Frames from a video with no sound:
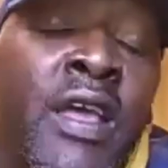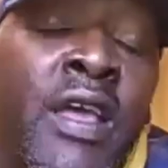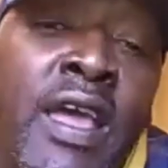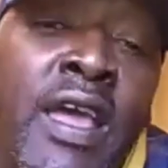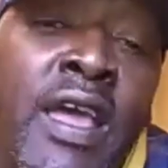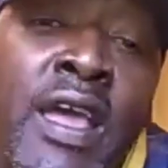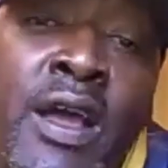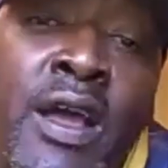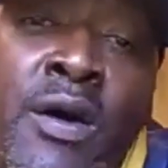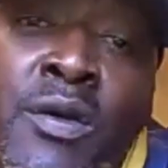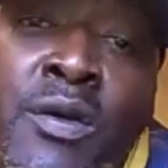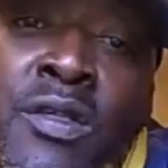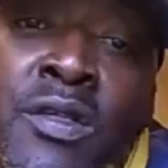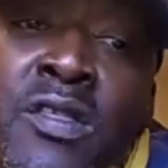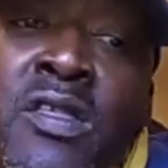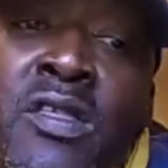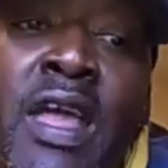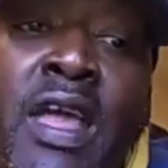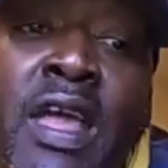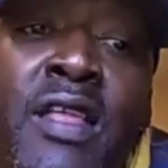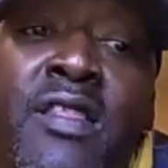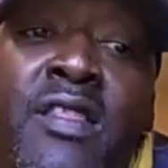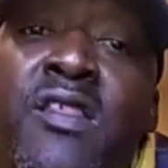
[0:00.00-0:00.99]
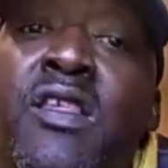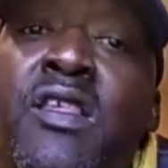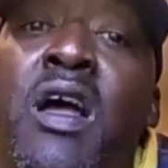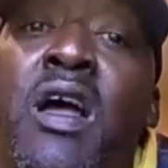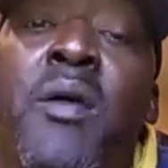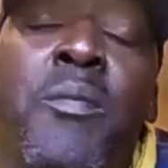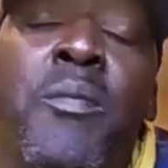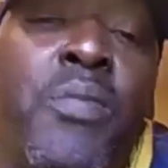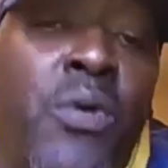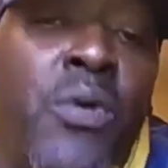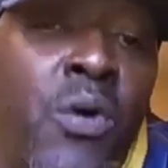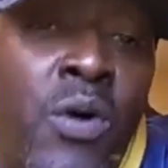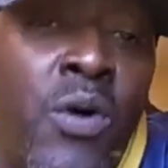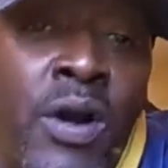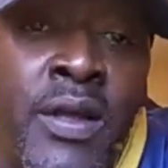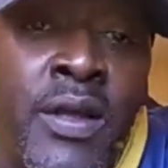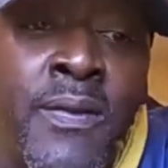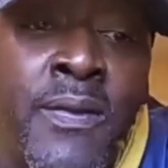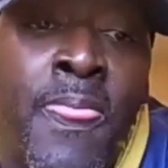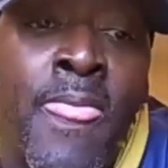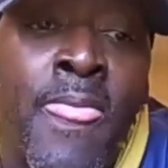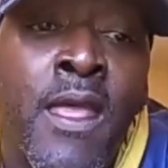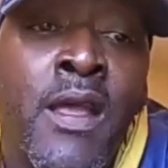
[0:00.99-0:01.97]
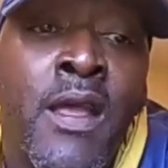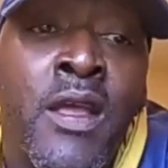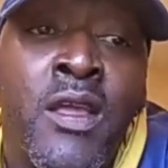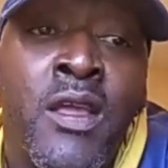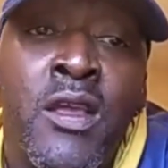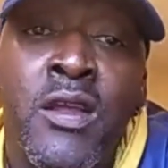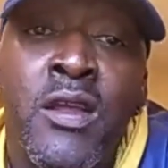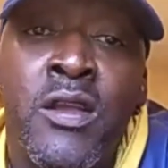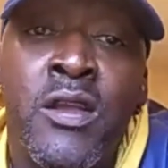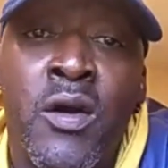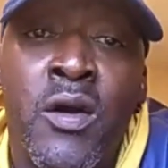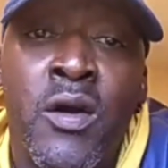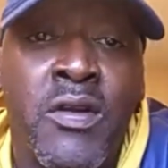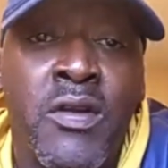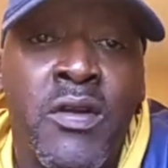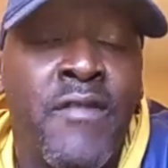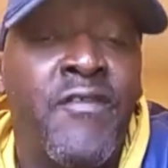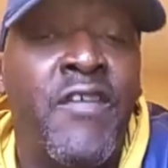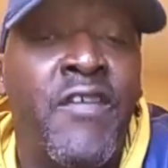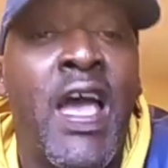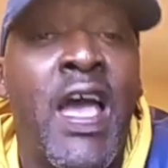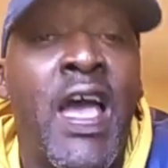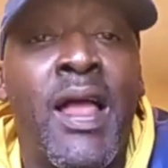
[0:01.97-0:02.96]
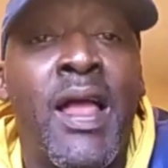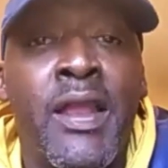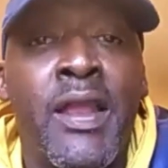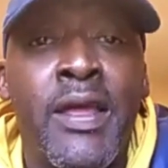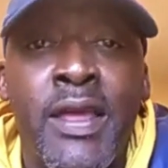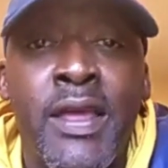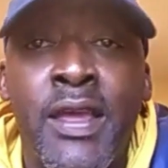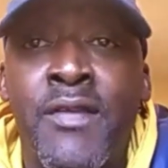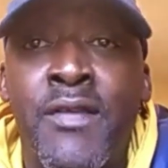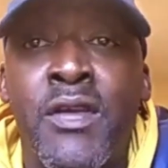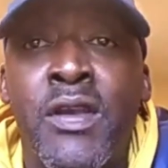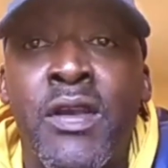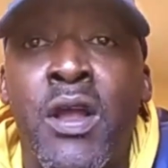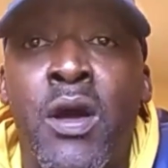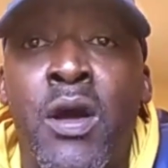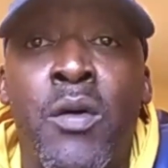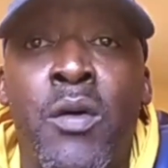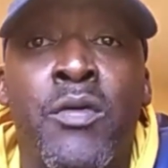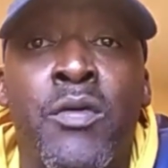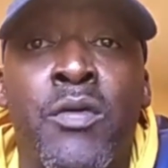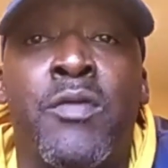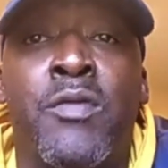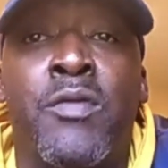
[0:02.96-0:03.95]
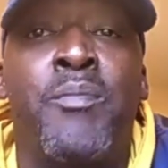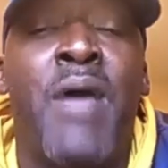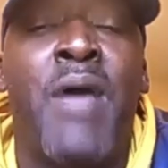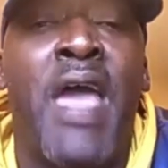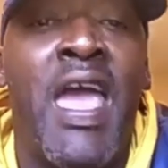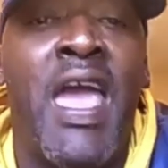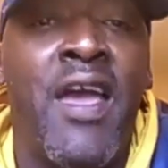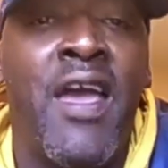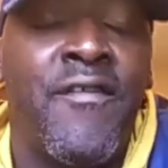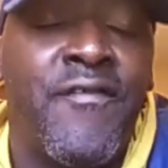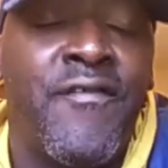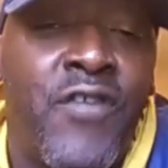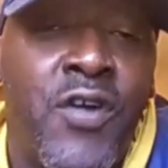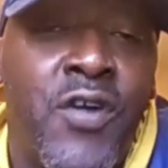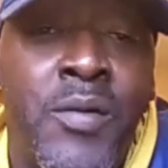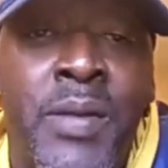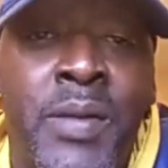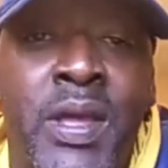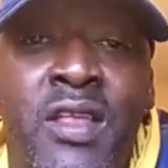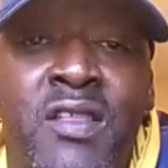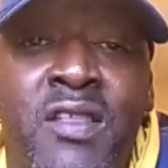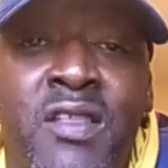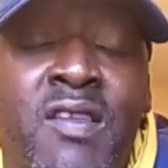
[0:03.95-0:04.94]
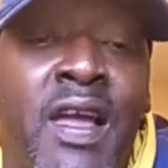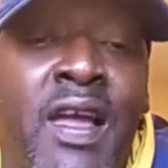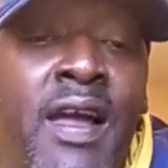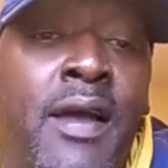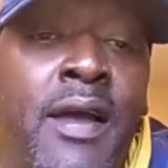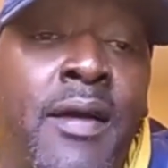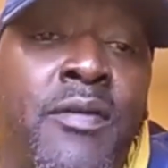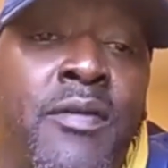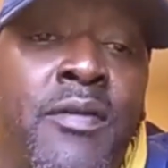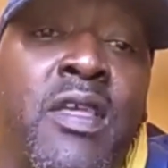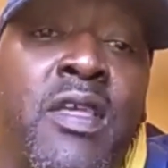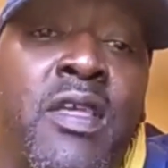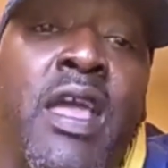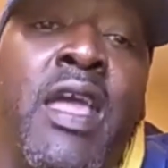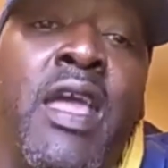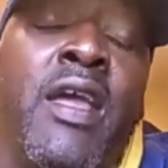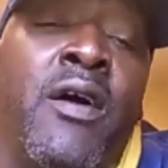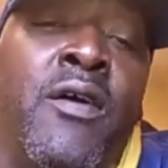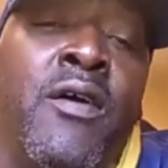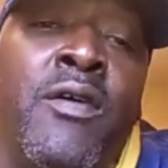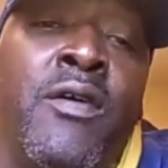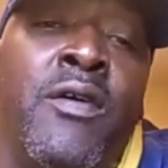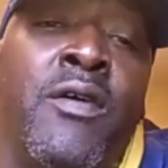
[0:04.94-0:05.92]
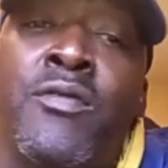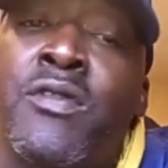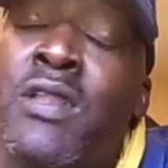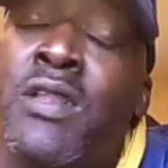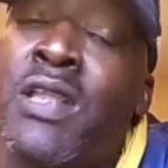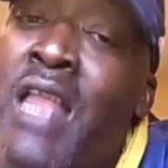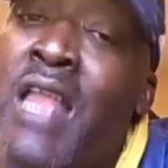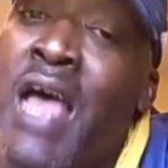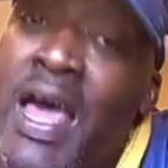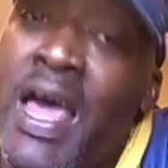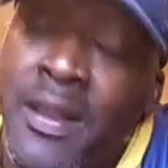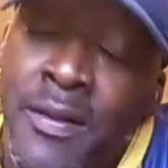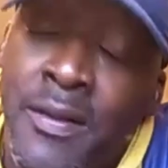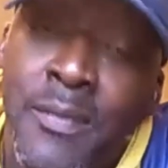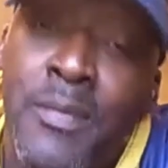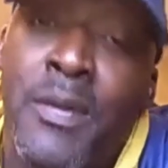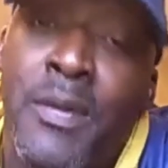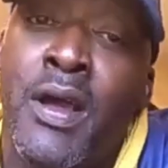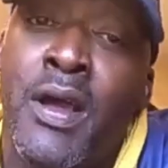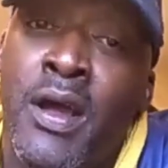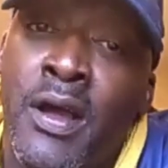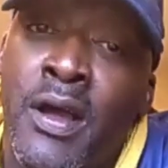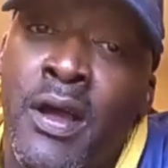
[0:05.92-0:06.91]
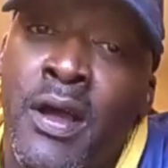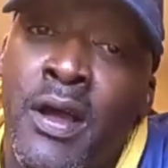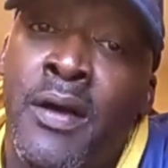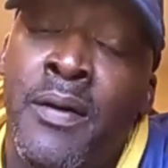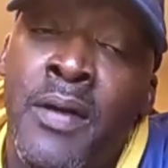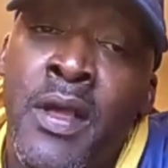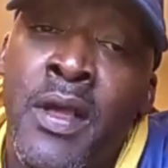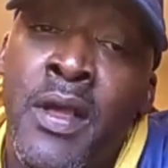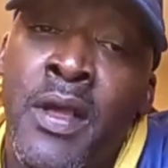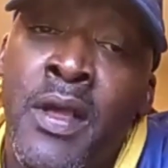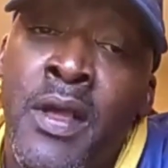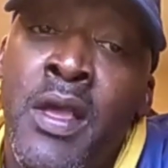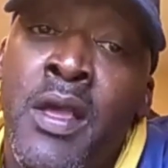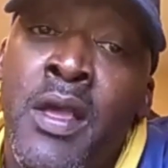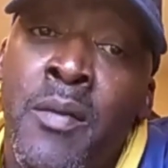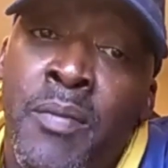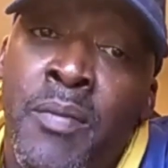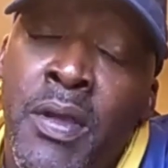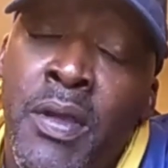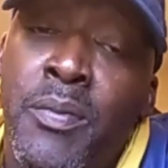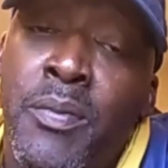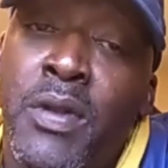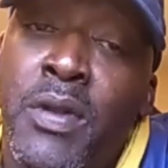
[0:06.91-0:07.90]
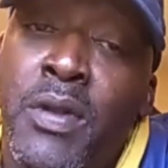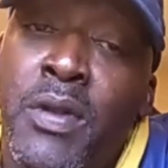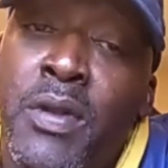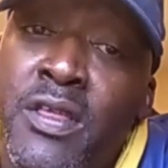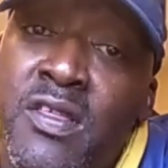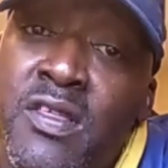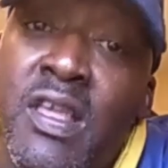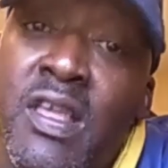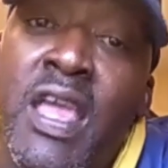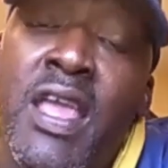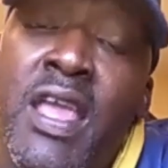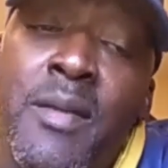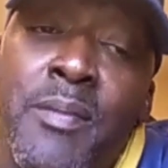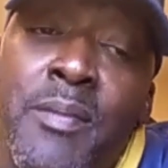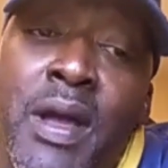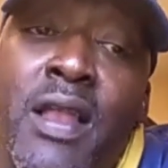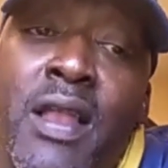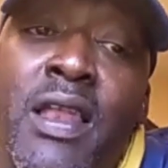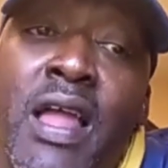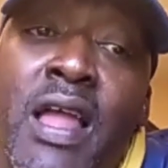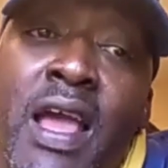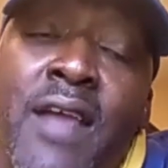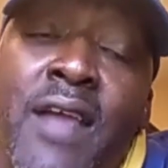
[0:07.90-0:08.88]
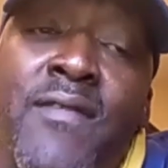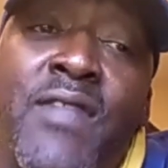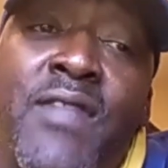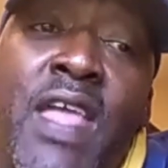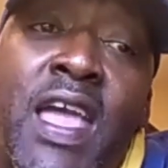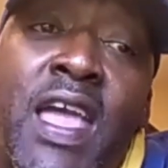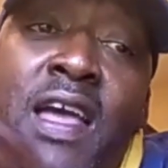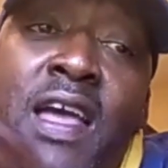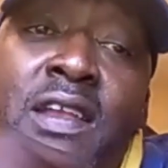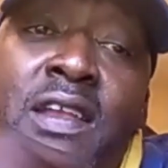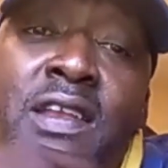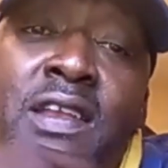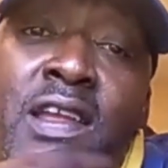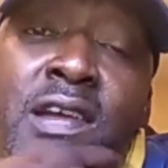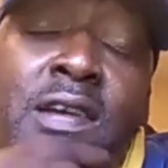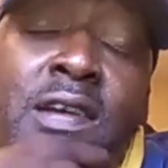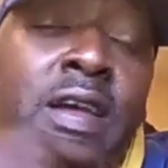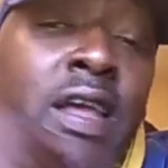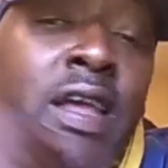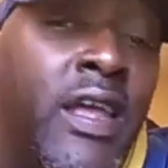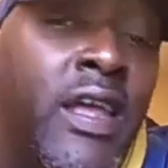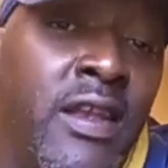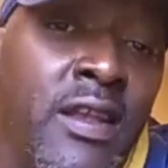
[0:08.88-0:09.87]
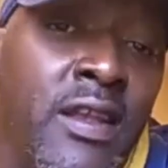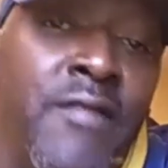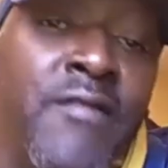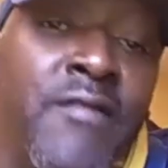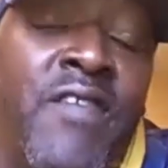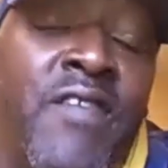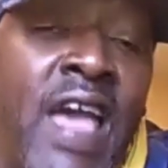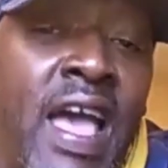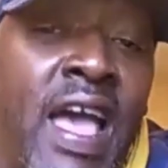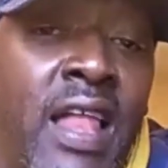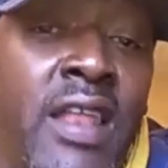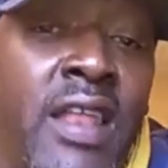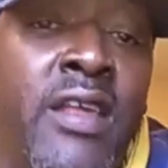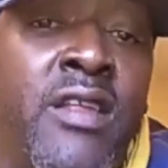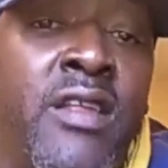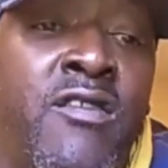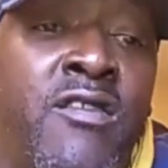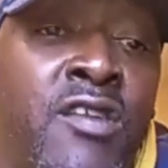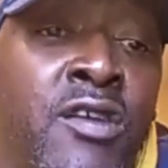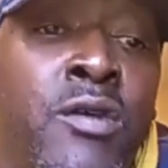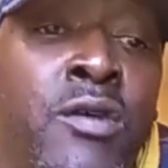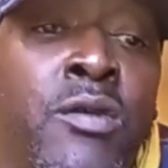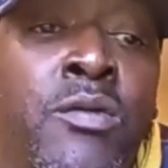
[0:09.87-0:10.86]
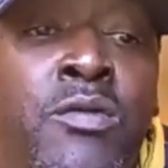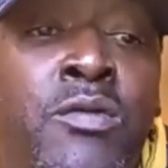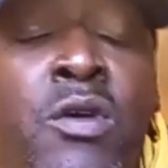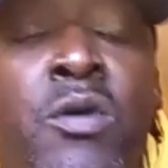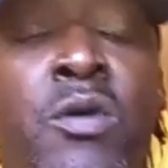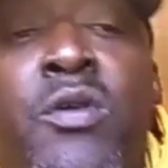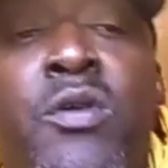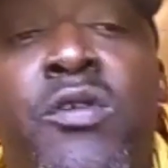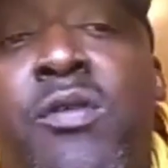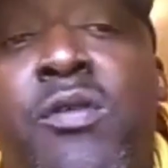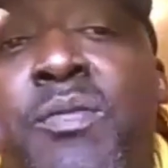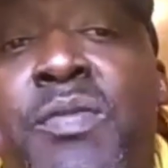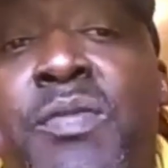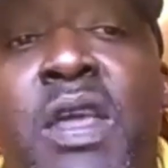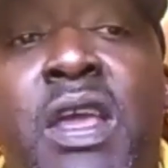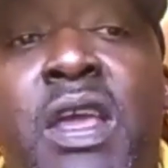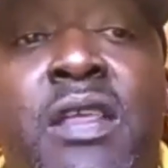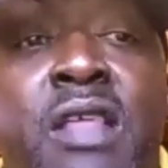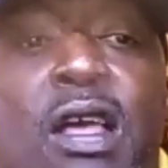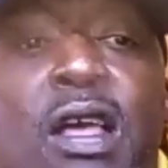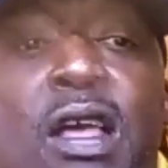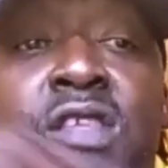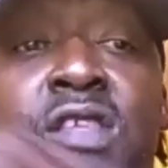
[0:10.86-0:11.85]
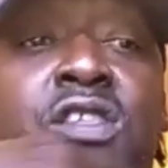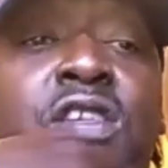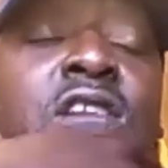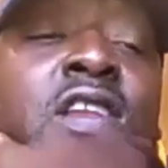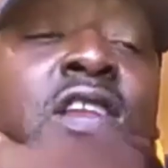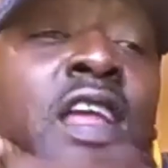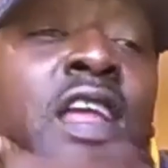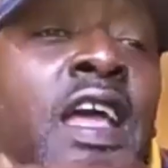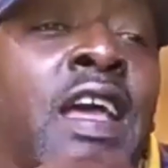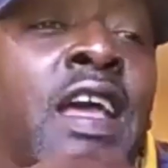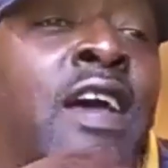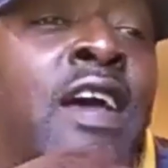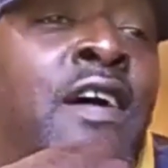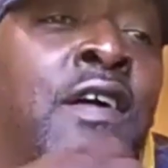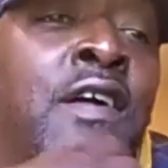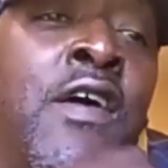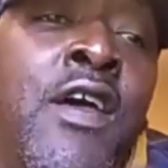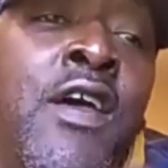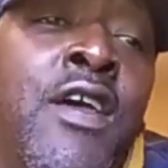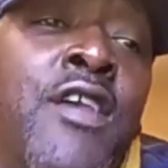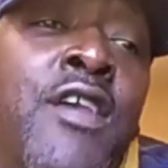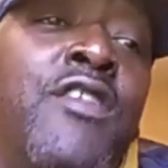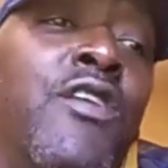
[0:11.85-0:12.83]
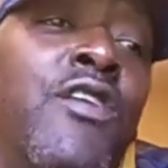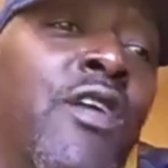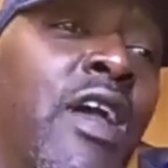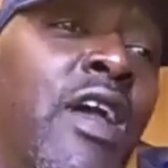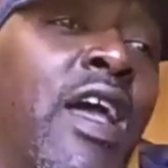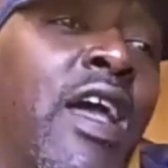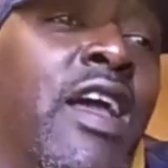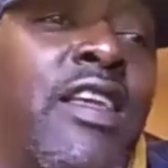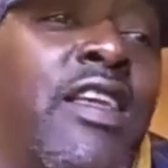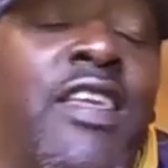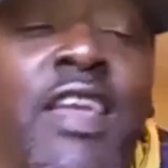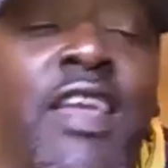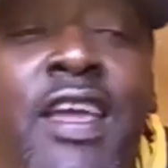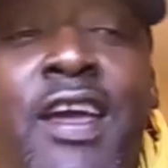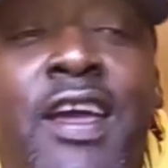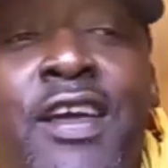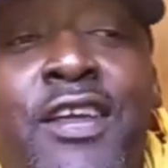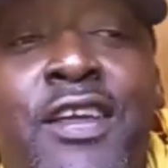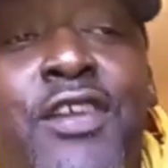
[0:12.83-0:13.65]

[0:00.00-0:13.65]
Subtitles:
hell, at some point, you know, the Valley, even though it was bad for me at times, hell, a lot of people that saved my life down there in the Valley too, doing some things I shouldn't have. So heck yeah,